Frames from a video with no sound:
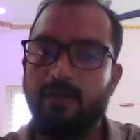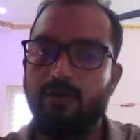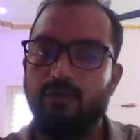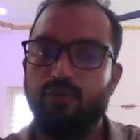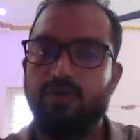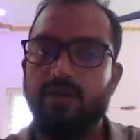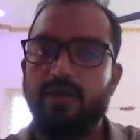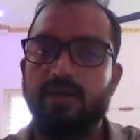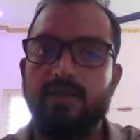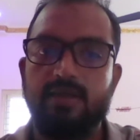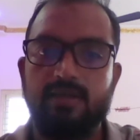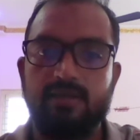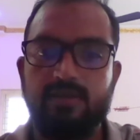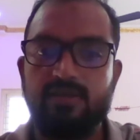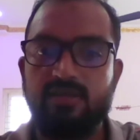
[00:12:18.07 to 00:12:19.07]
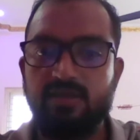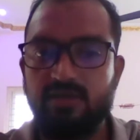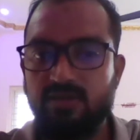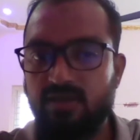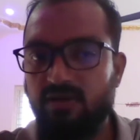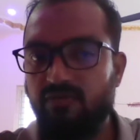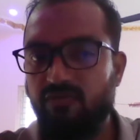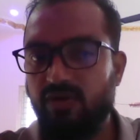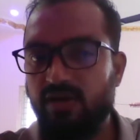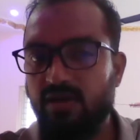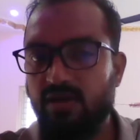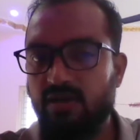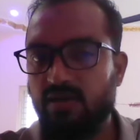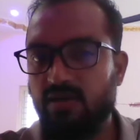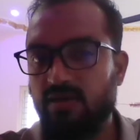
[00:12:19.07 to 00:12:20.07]
Okay, this is the
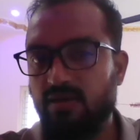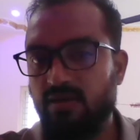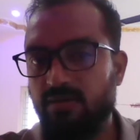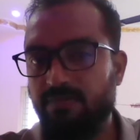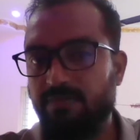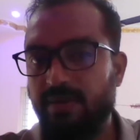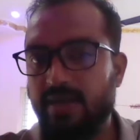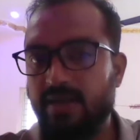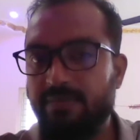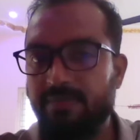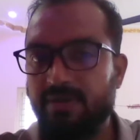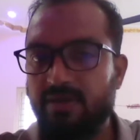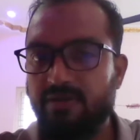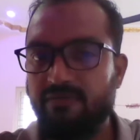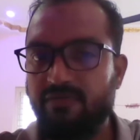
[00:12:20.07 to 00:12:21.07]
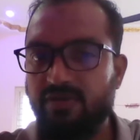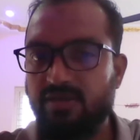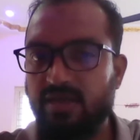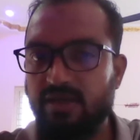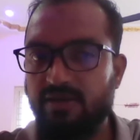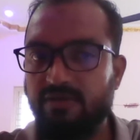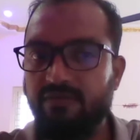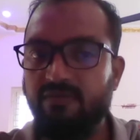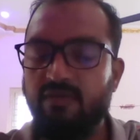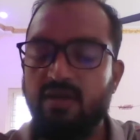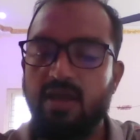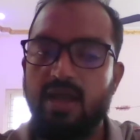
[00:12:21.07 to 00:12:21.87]
one parameter which I have.